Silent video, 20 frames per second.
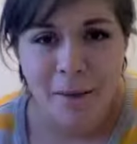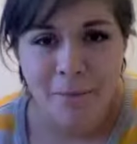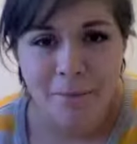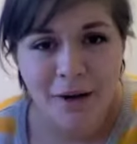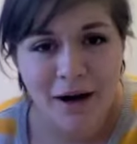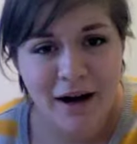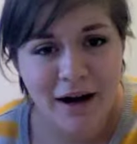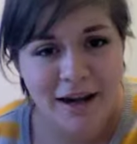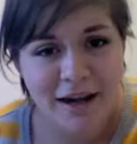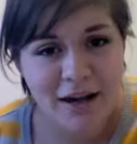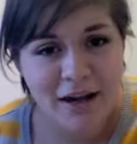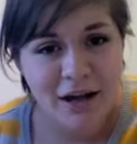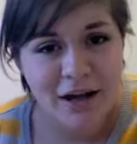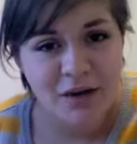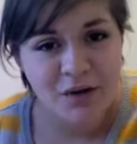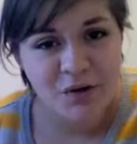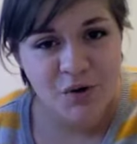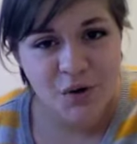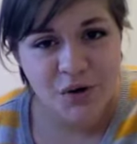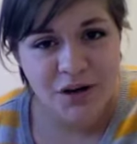my
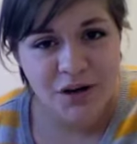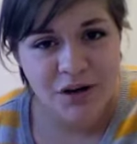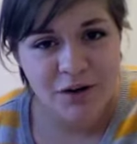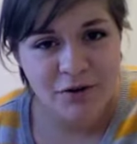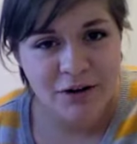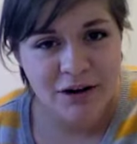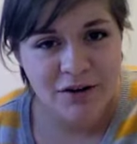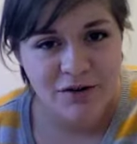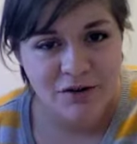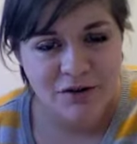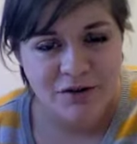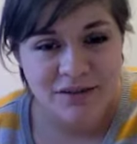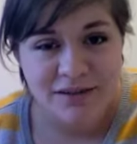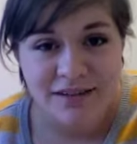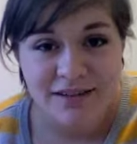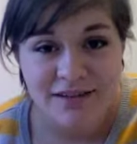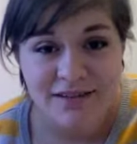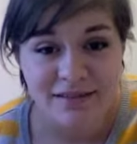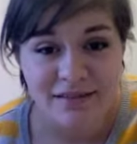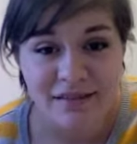intro to international
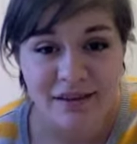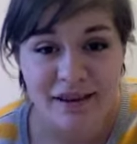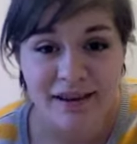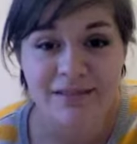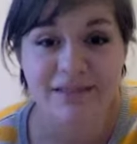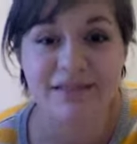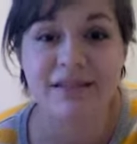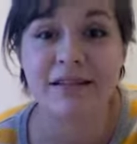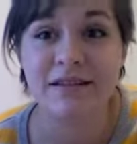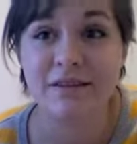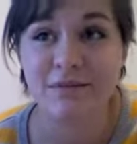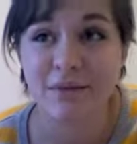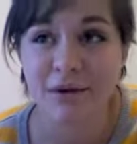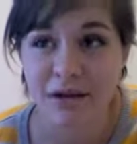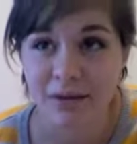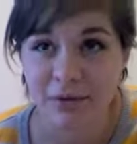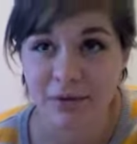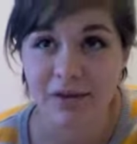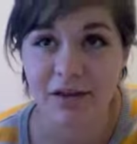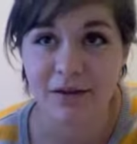studies class is
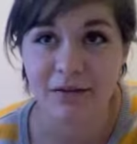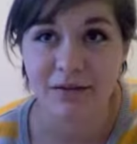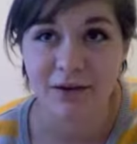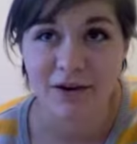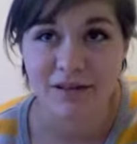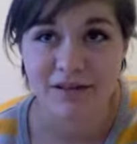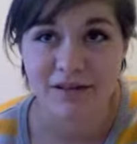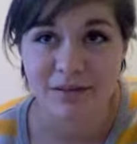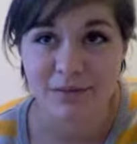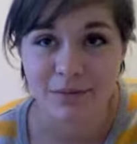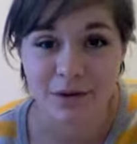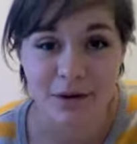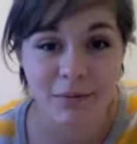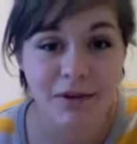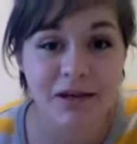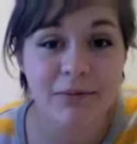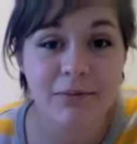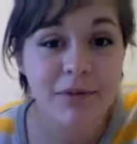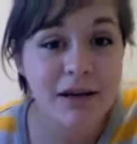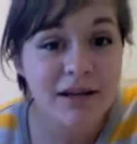making my life awesome I
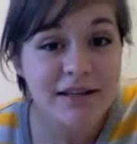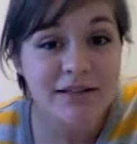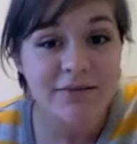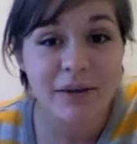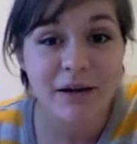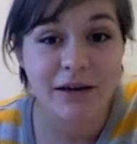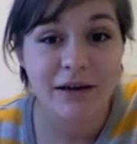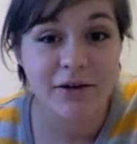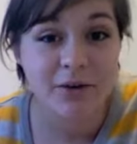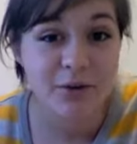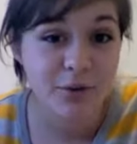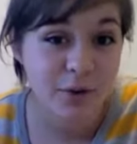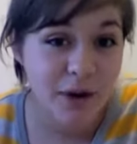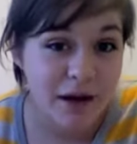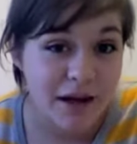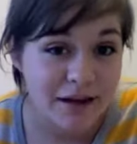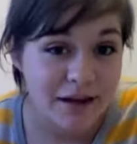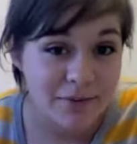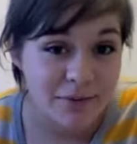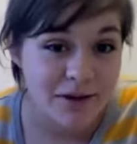mean it makes my
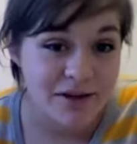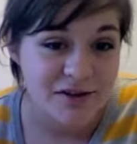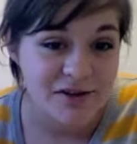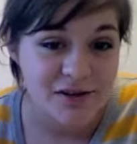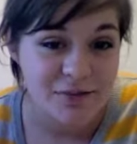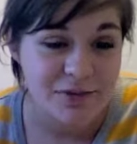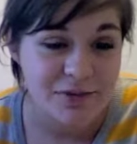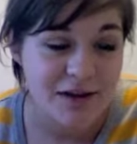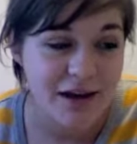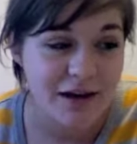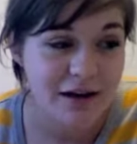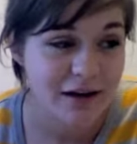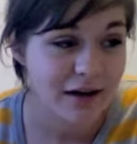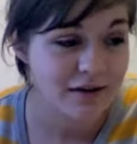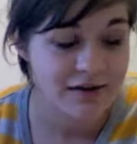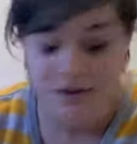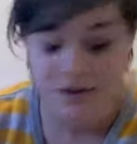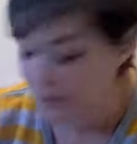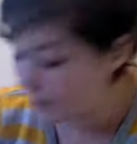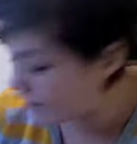grade and my GPA not so